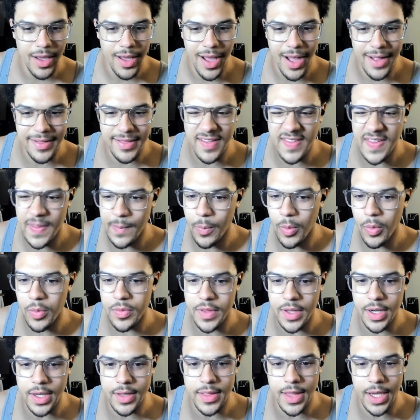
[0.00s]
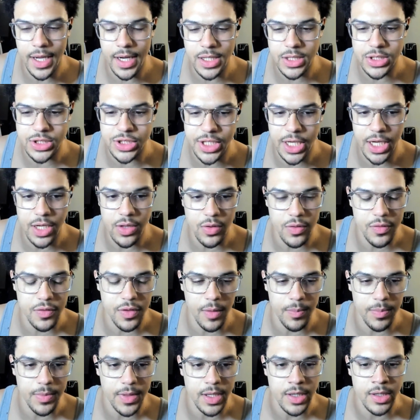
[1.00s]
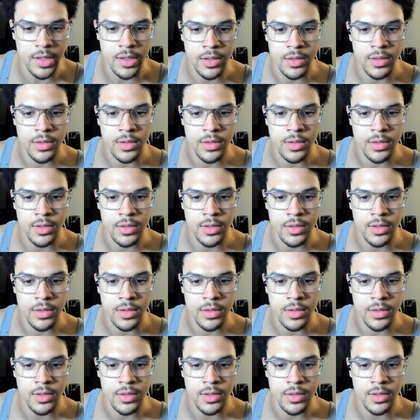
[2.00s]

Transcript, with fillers: I thought that boy was gonna take her to jail or something.